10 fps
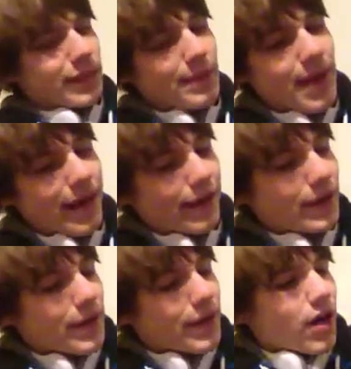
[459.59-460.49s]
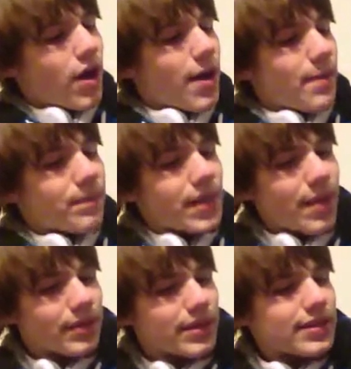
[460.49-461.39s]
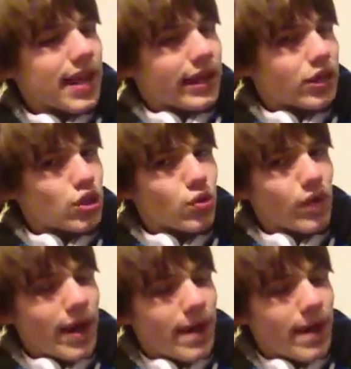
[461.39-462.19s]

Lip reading: really matter. Yeah, but this deck, you got